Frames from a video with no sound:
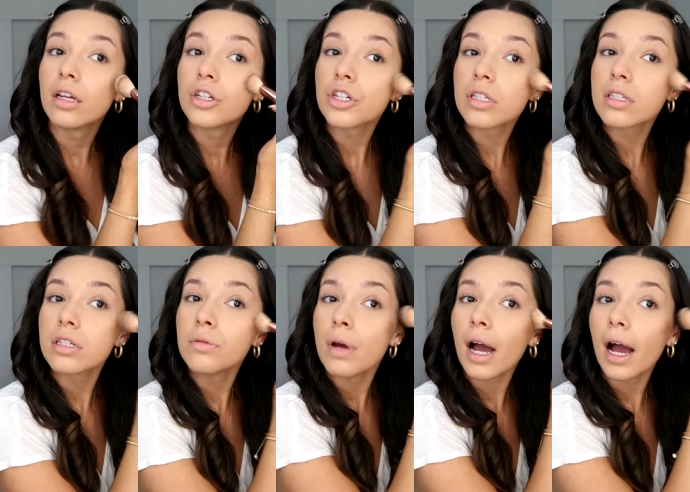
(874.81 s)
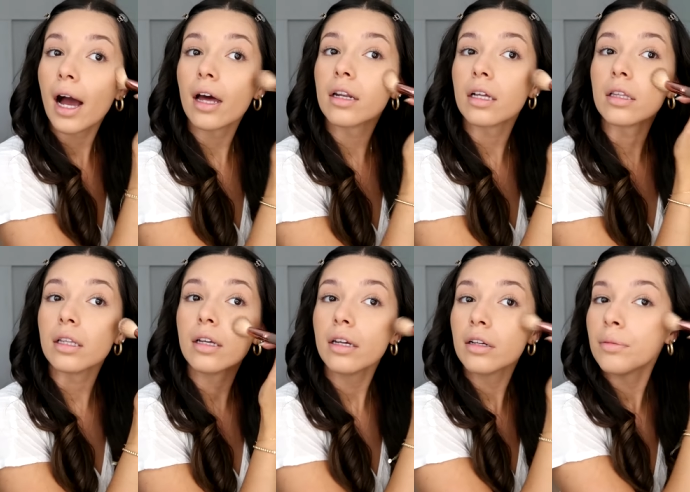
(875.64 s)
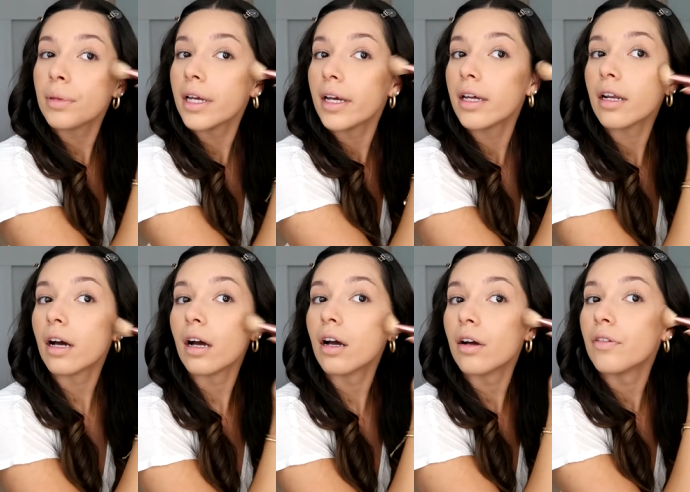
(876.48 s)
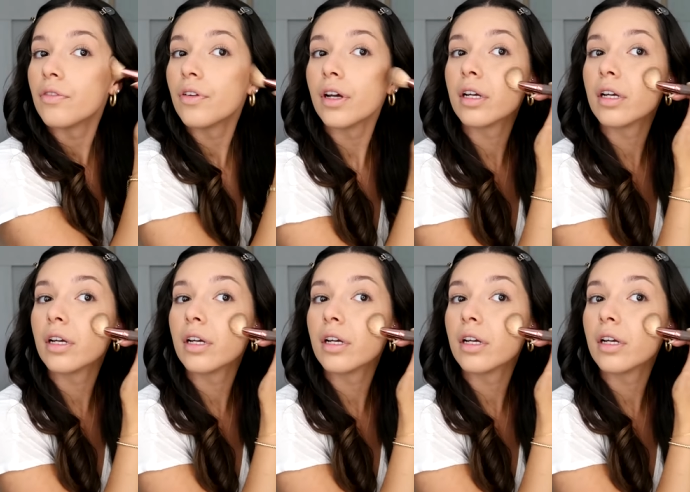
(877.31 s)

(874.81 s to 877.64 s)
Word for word: just to add a little bit of